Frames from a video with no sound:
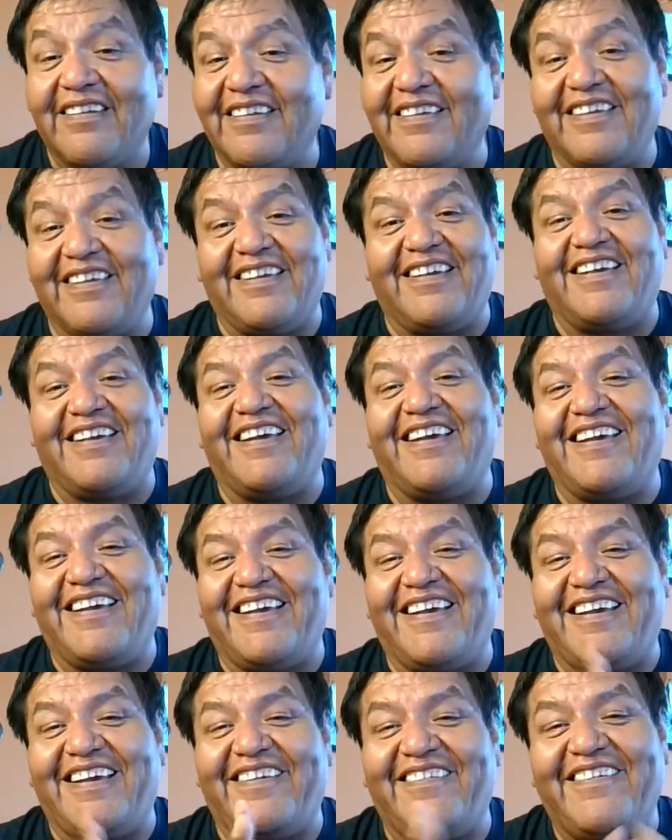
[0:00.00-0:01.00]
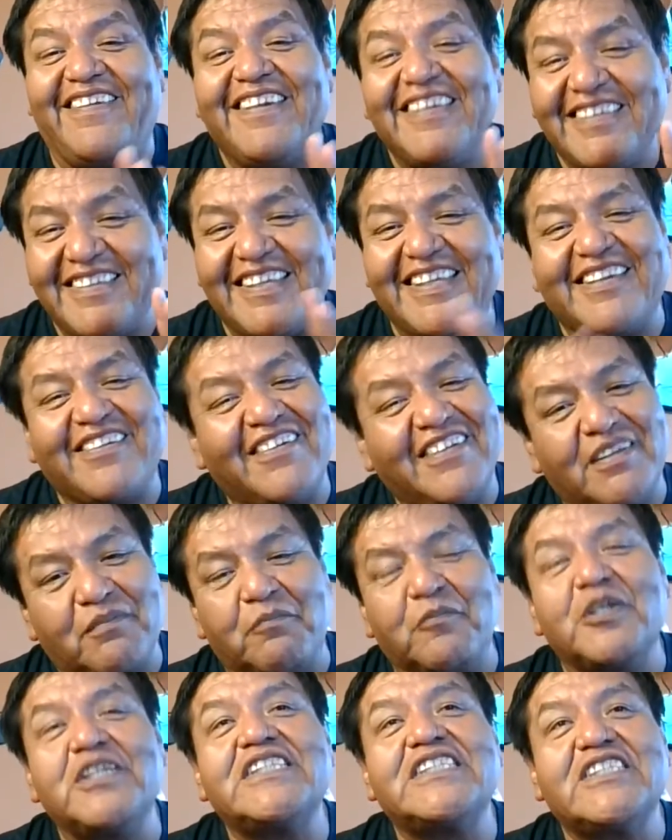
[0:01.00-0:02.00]
They call
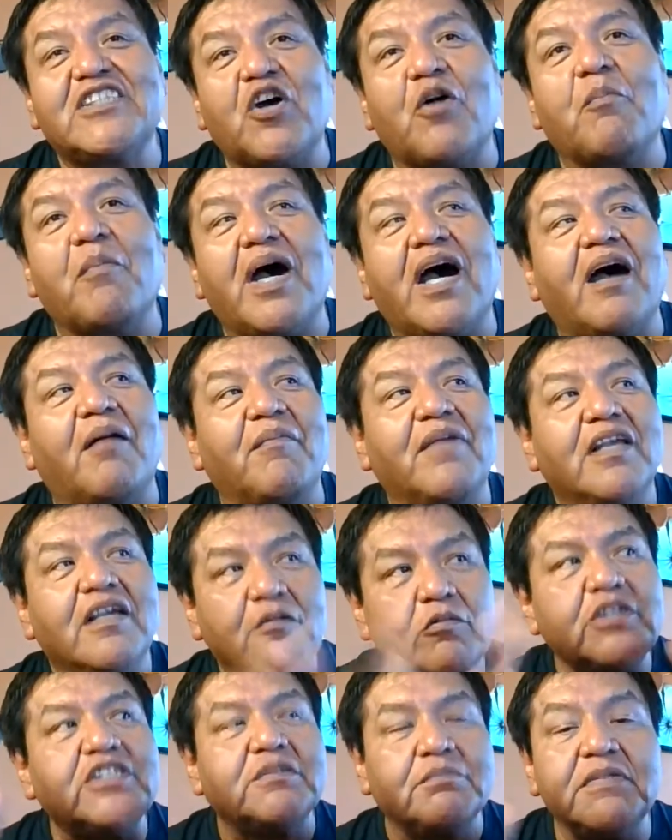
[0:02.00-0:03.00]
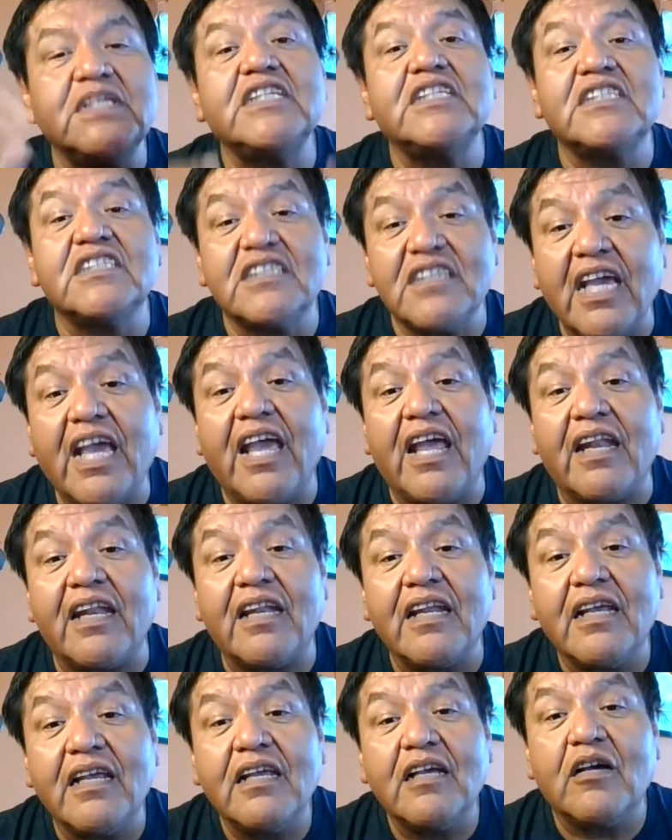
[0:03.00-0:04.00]
him Mom, which means
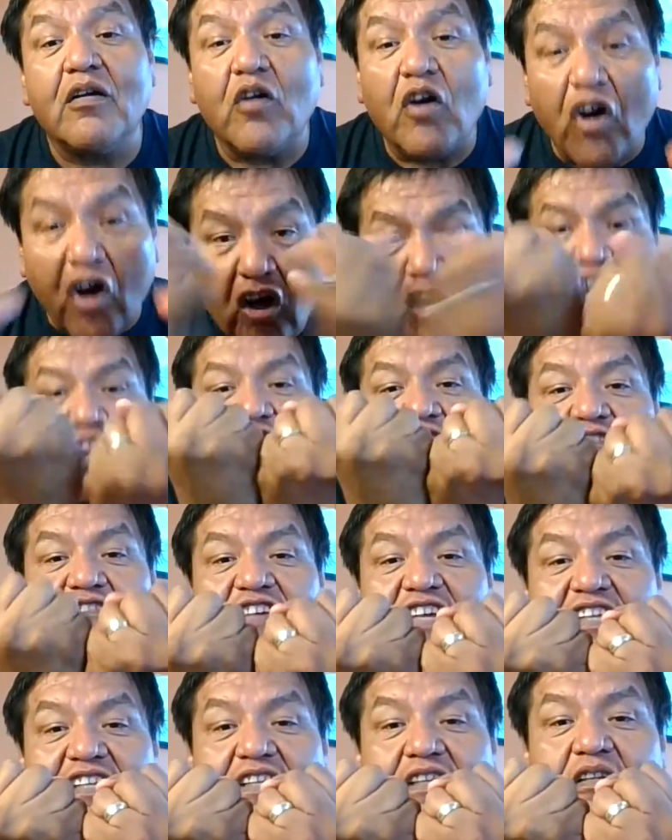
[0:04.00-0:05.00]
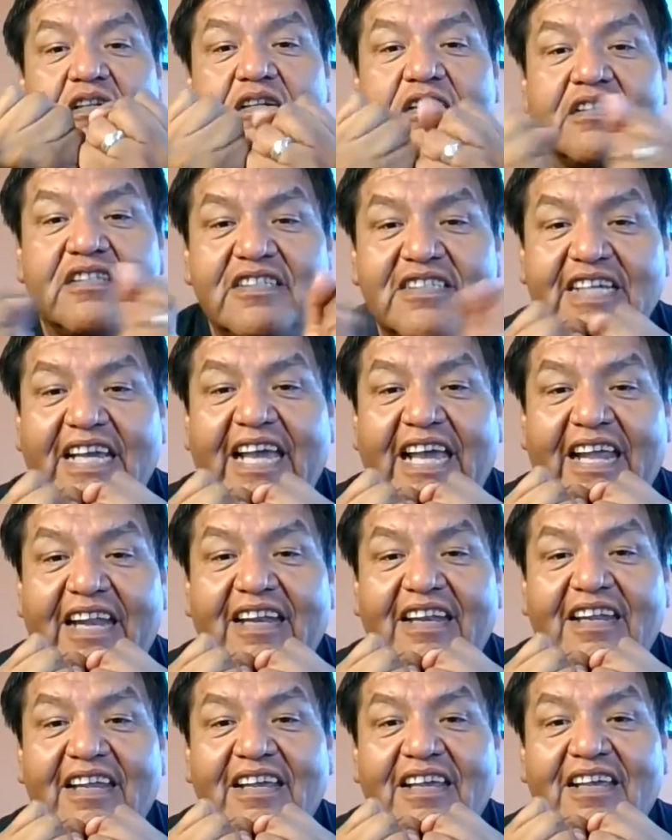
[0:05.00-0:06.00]
10. All of it. 10.
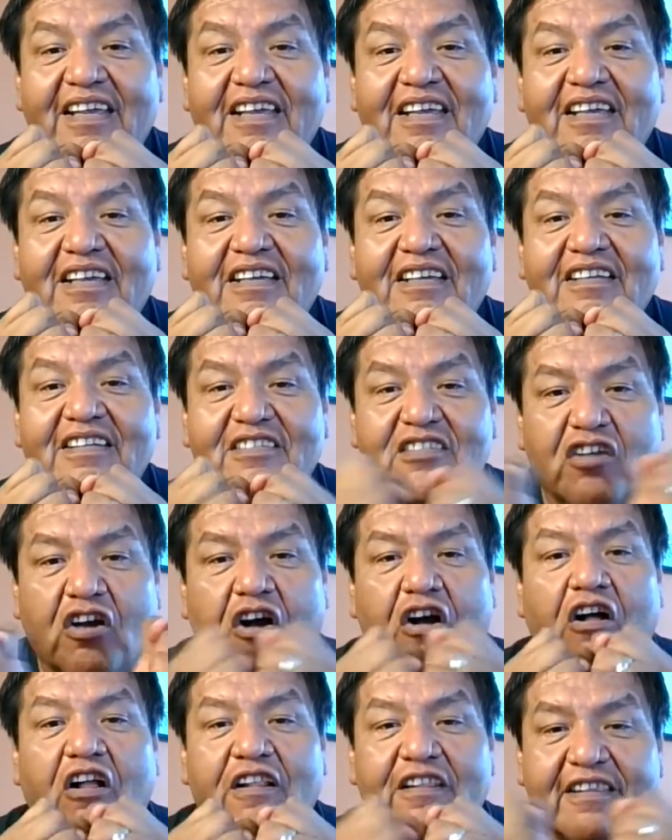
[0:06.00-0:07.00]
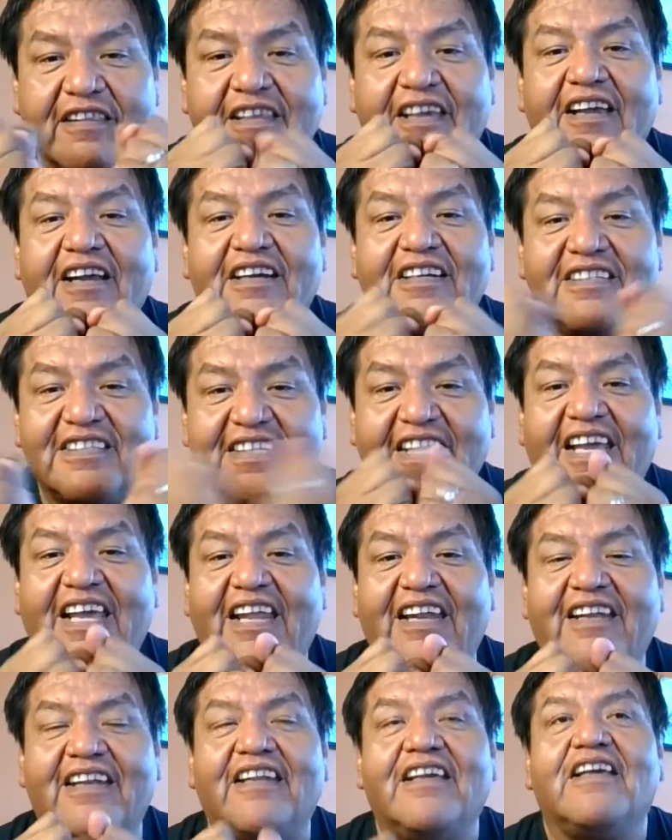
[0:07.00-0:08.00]
It's all there.
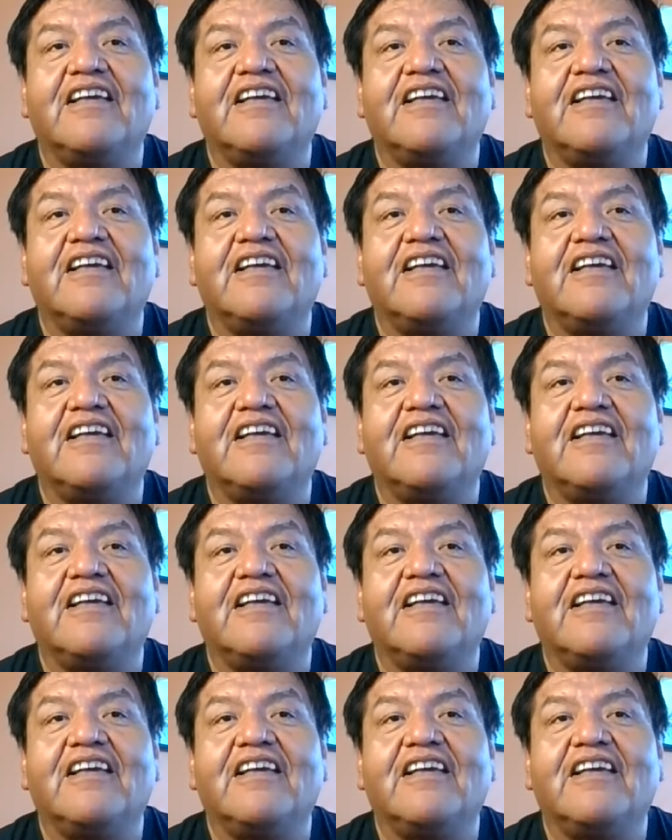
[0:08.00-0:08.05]
10.